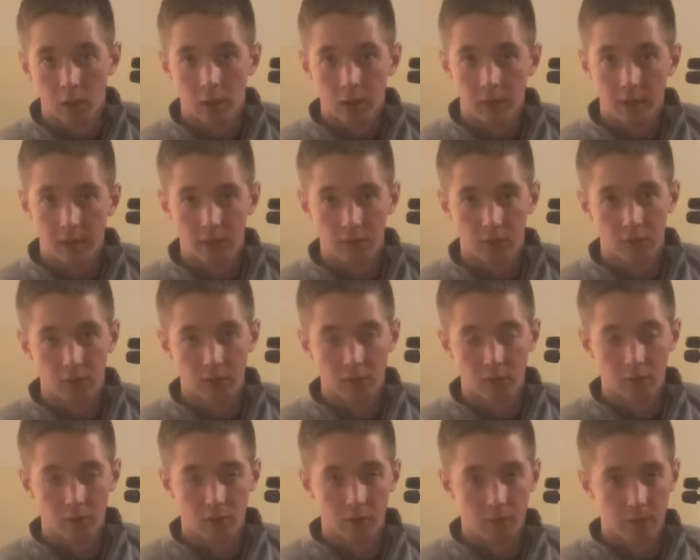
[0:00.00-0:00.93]
distance
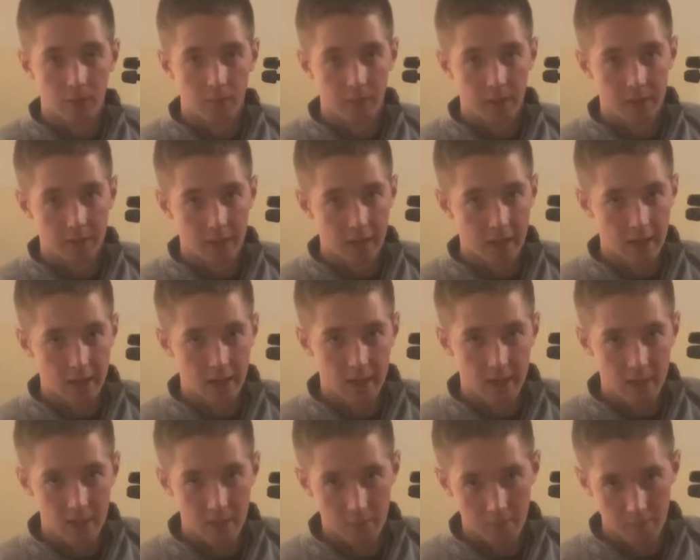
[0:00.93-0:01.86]
to make that A
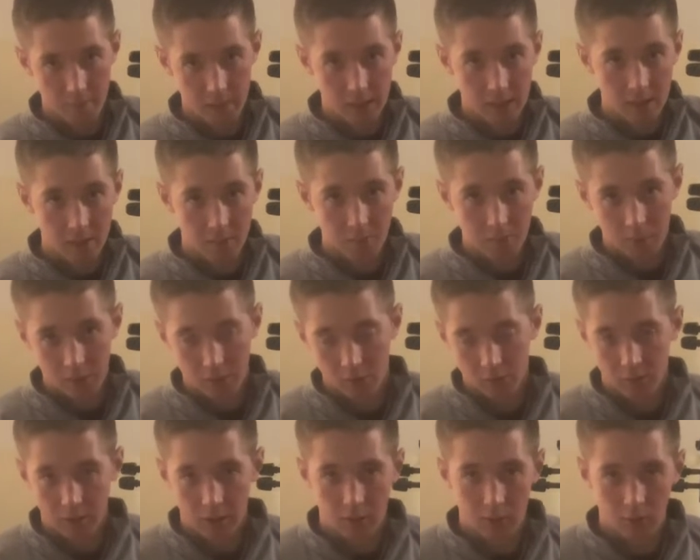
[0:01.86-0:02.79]
and B
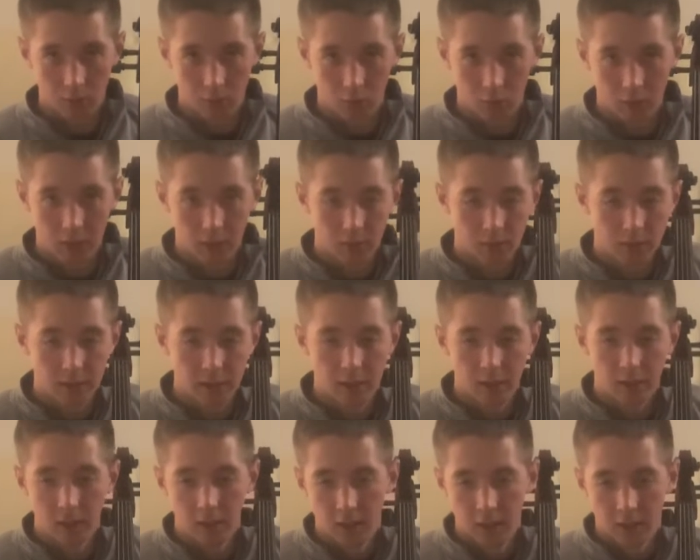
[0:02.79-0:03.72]
sound correctly.
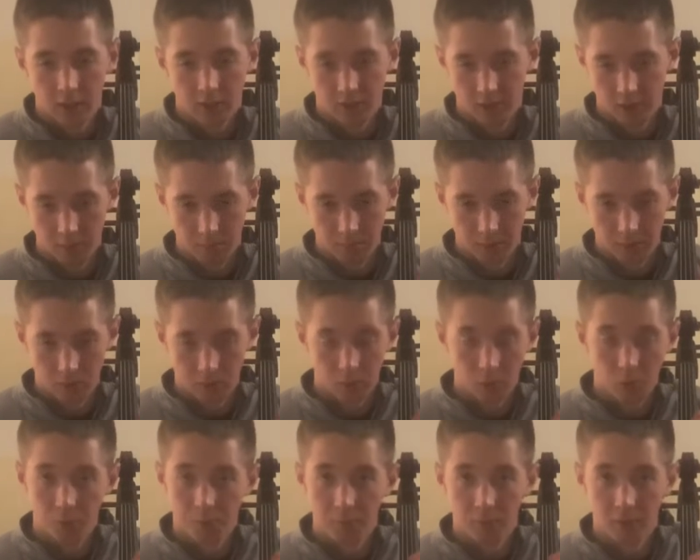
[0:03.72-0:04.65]
It's going to be a
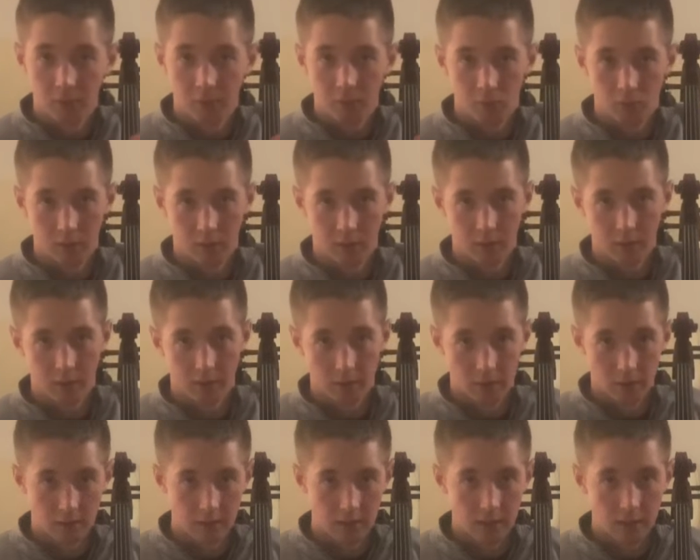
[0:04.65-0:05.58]
little different than the
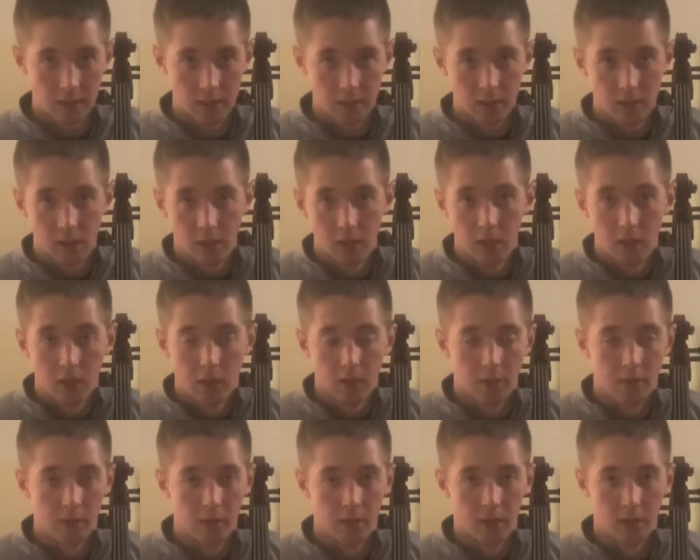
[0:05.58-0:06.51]

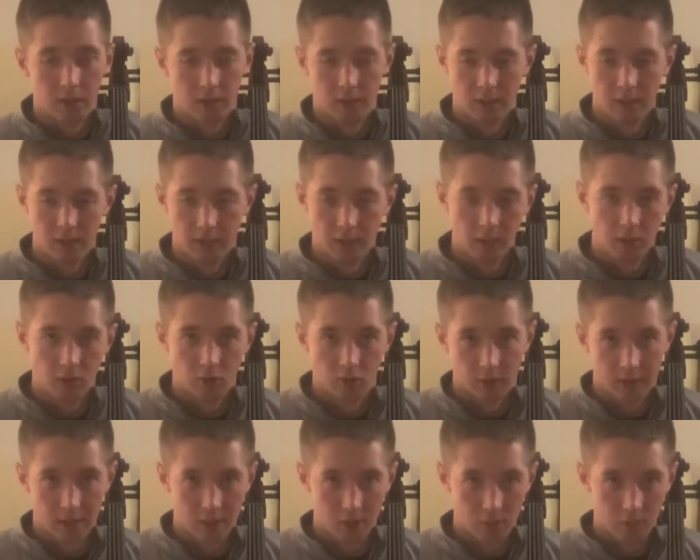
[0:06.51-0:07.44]
D
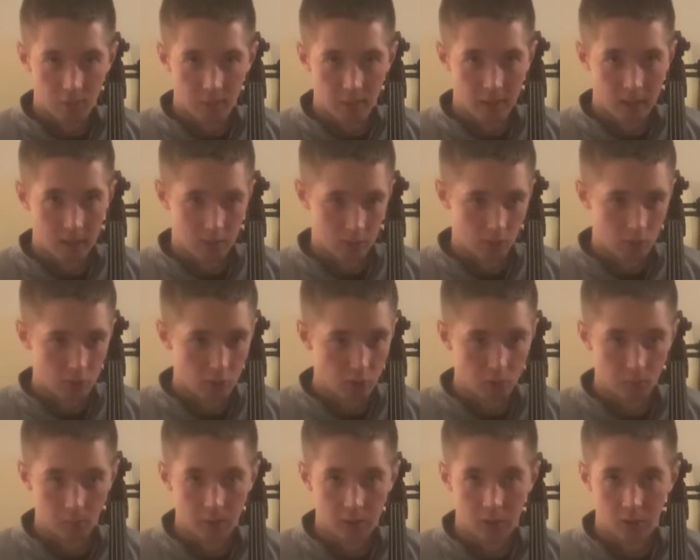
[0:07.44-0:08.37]
scale pattern just
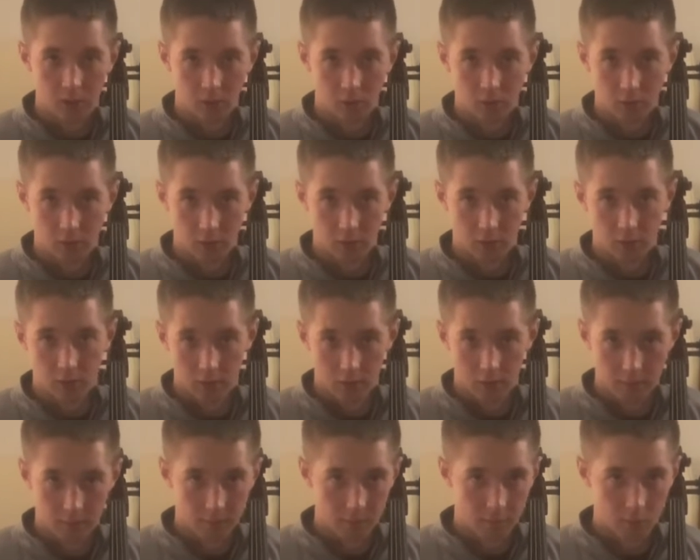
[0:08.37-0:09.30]
because it's a
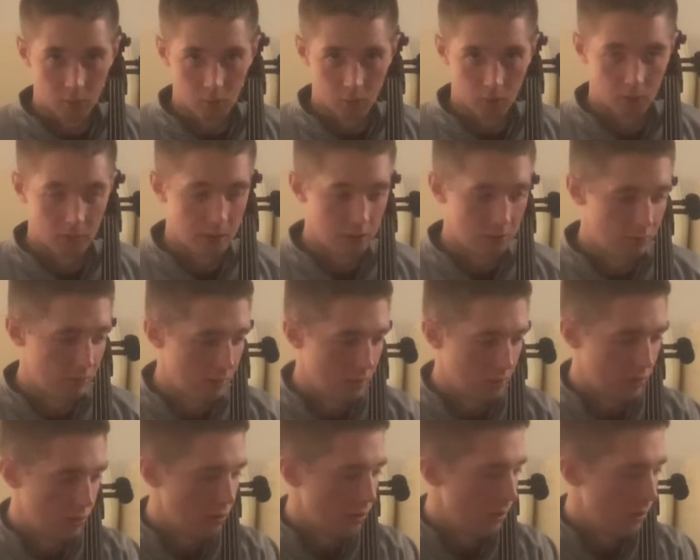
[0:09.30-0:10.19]
further distance.